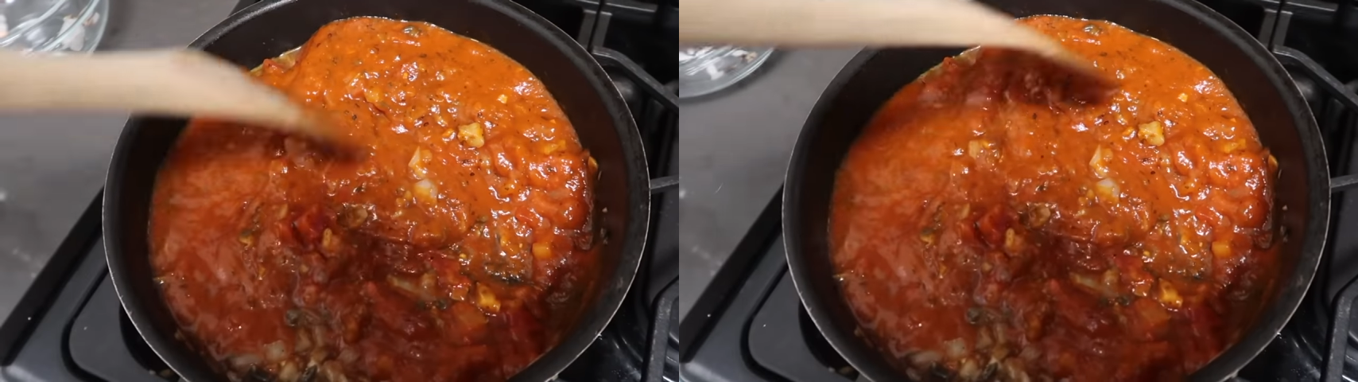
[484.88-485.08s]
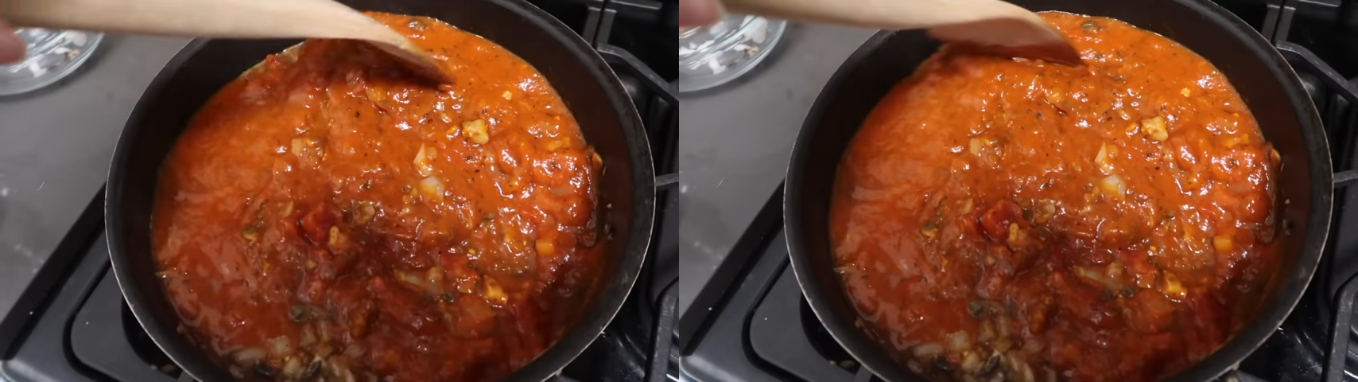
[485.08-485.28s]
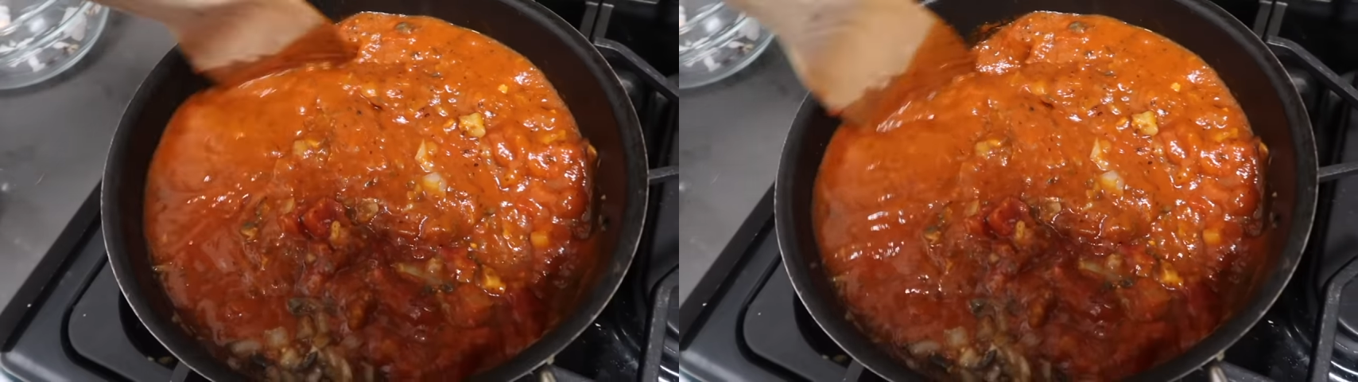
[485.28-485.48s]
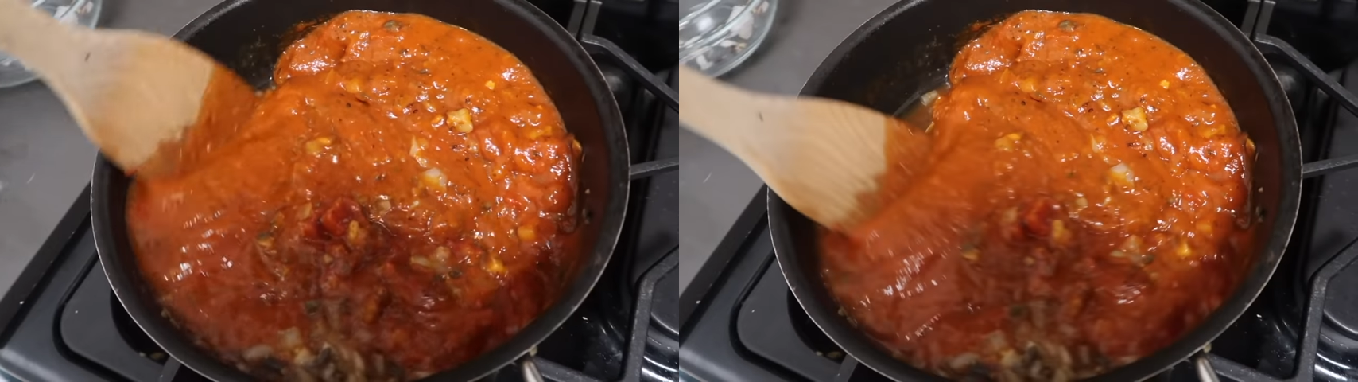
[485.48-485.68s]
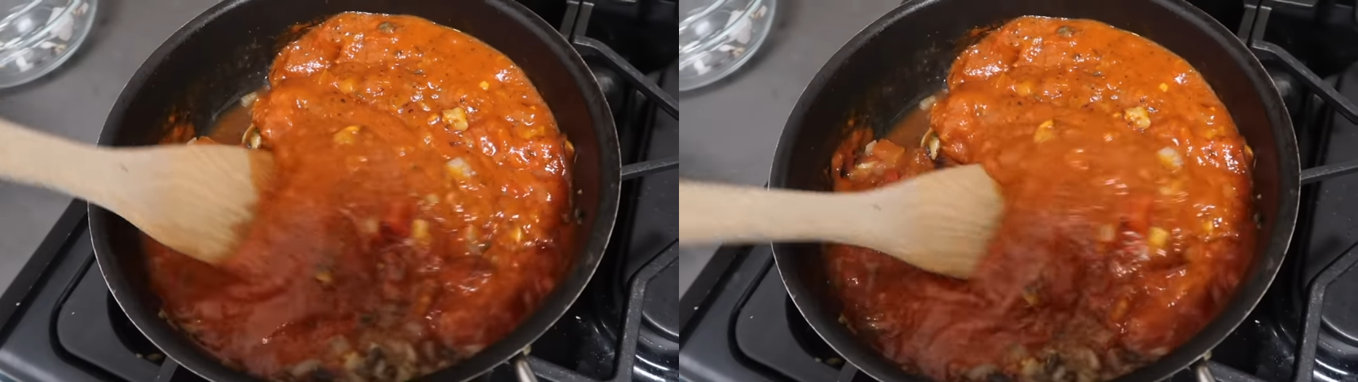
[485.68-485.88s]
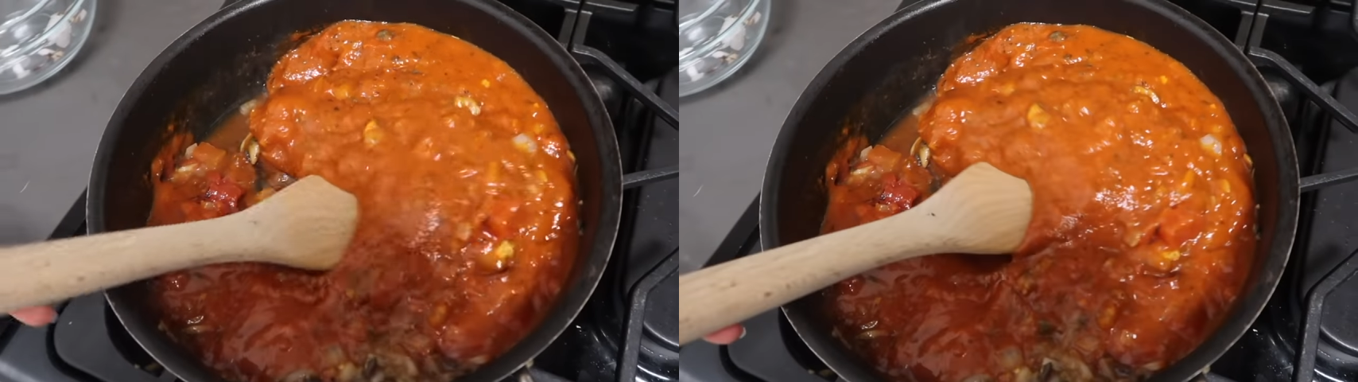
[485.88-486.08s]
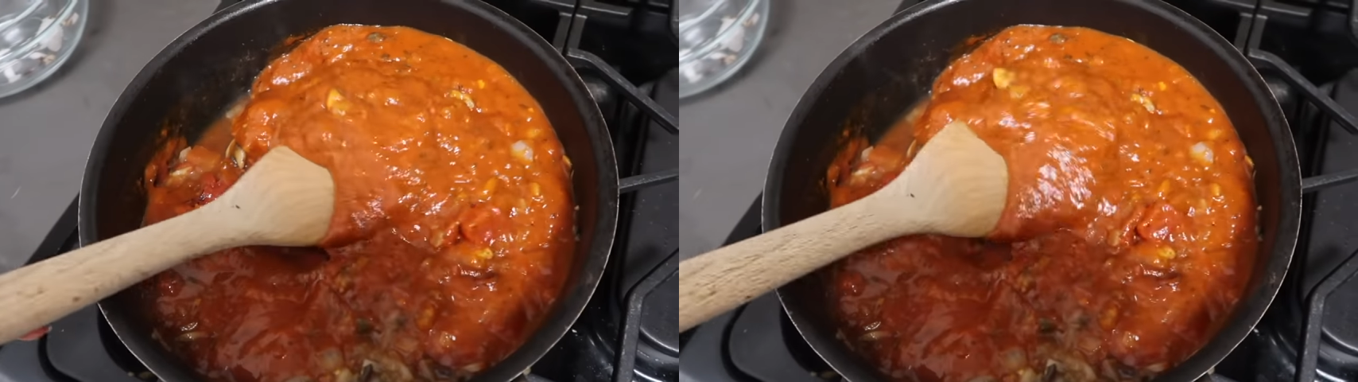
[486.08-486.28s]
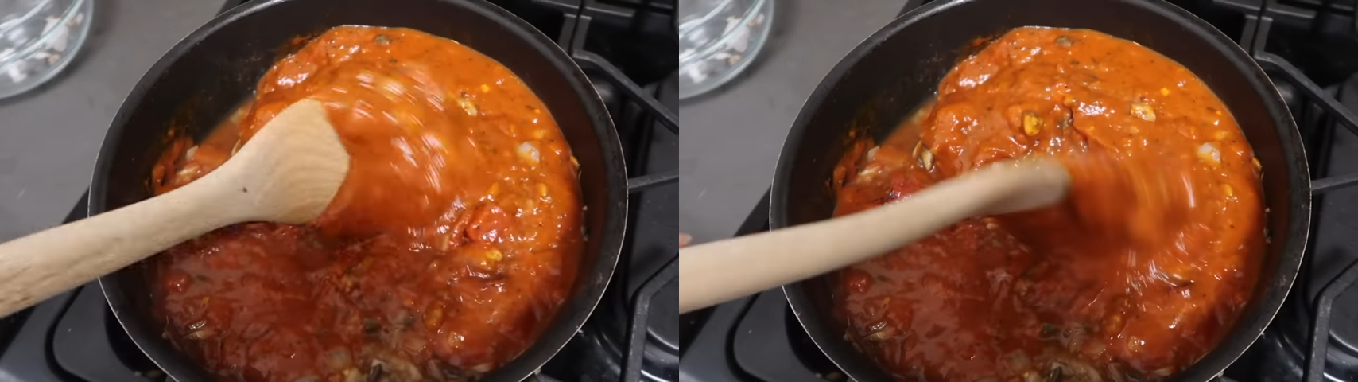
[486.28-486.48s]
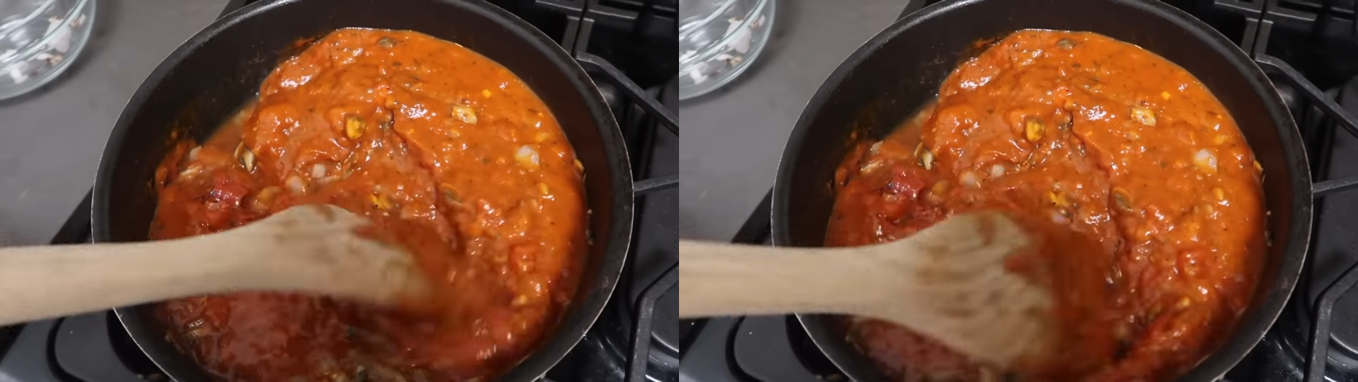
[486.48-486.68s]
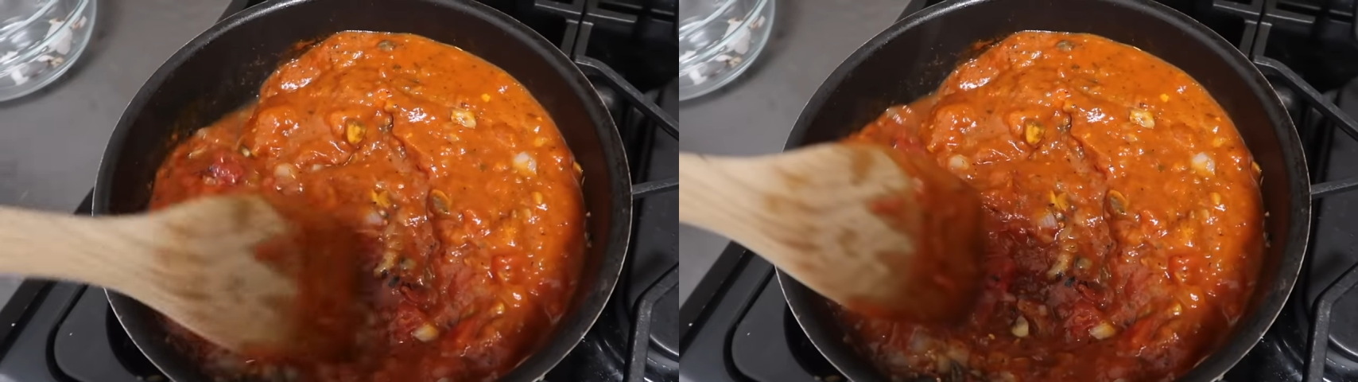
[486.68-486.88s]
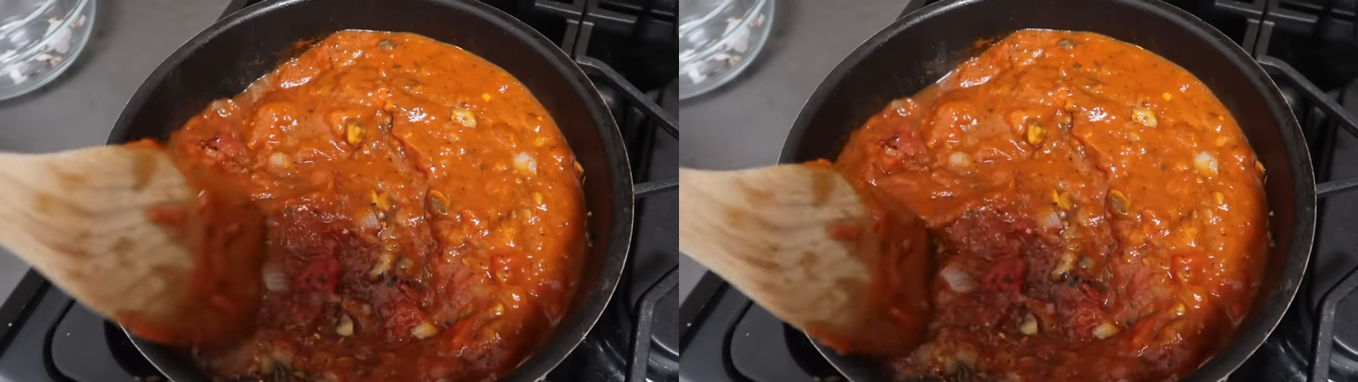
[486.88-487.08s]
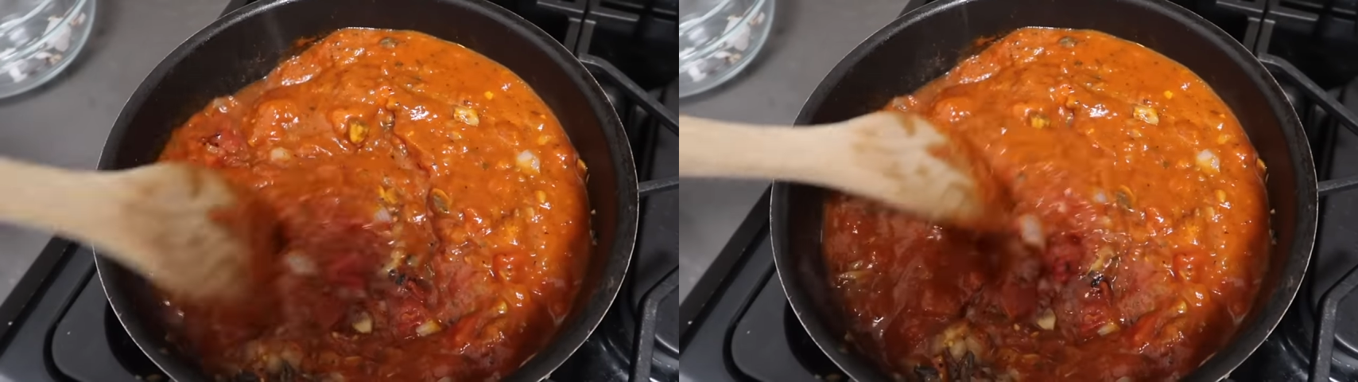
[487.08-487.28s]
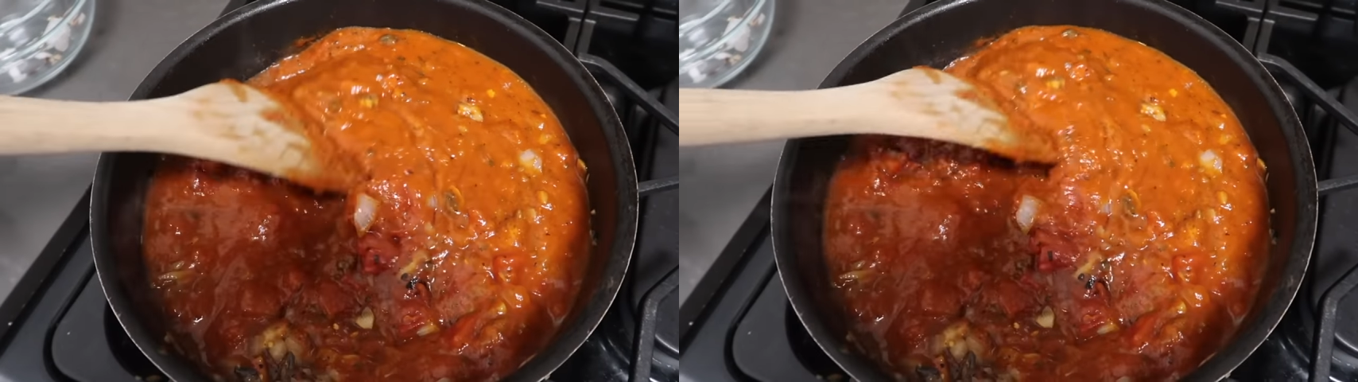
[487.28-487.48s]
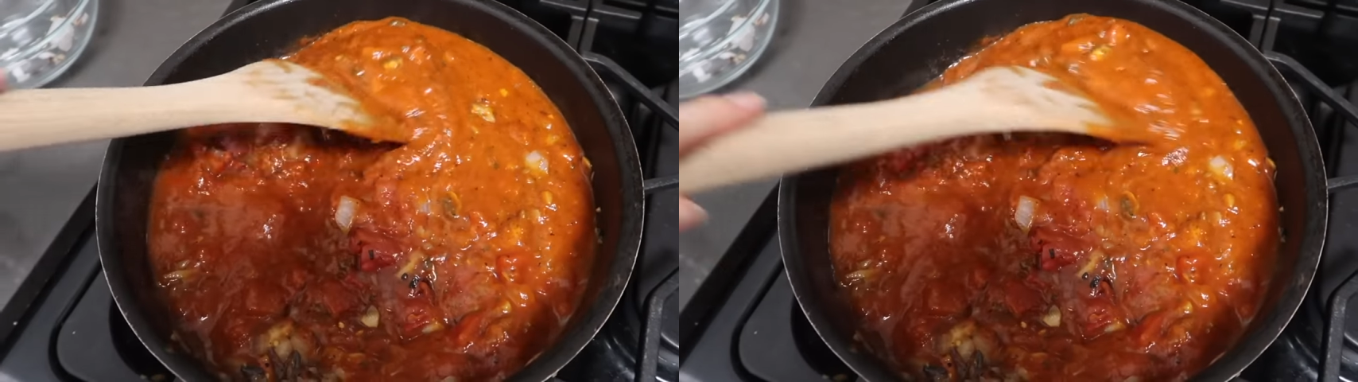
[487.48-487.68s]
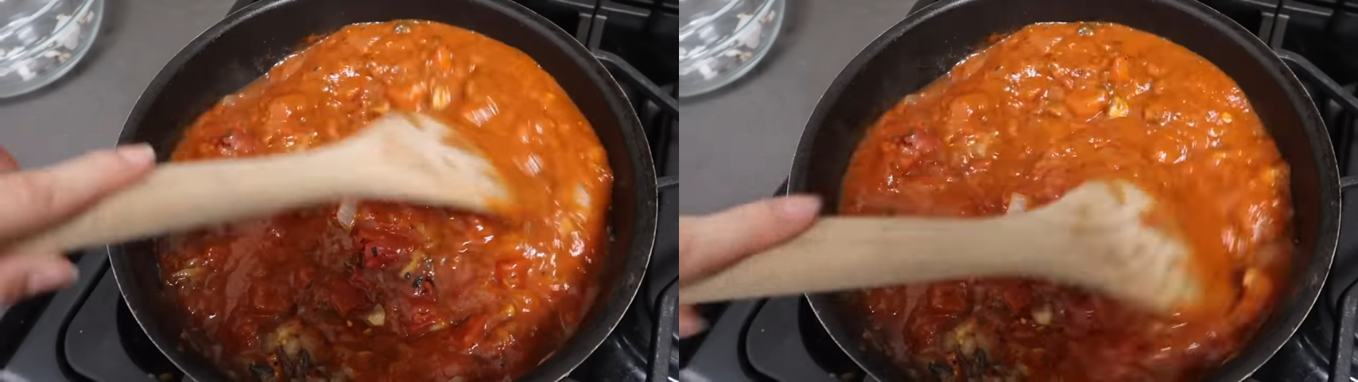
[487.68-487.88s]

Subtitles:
Nobody's mouth can be seen.